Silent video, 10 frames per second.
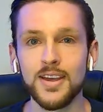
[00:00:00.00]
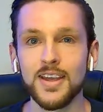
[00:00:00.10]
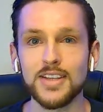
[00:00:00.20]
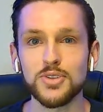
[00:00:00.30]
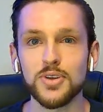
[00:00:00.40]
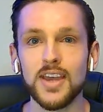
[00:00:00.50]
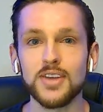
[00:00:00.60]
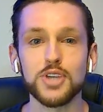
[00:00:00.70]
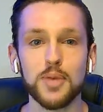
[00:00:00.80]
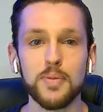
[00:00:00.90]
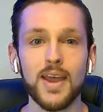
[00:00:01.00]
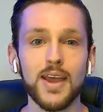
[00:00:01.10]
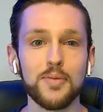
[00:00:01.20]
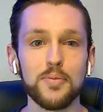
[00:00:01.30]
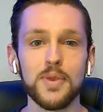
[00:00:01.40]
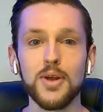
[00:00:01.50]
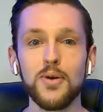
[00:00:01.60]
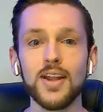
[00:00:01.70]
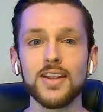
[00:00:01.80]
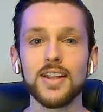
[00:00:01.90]
That's okay. Shake my head. You know
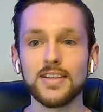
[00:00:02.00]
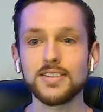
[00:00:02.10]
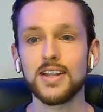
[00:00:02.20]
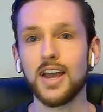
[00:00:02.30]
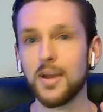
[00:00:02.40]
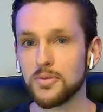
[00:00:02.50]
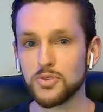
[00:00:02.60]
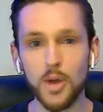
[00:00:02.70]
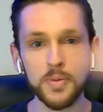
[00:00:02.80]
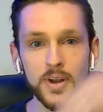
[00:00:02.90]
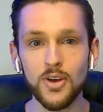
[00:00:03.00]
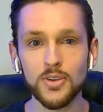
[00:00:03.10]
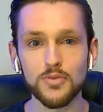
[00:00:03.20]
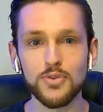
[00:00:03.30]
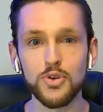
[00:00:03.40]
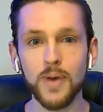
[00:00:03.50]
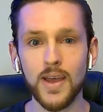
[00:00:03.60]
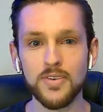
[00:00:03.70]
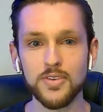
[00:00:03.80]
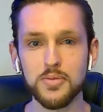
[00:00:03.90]
what? That's it. I'm dropping all their food by
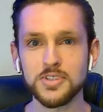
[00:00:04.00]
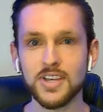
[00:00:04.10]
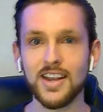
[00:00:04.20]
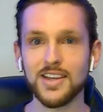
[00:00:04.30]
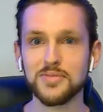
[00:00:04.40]
50% next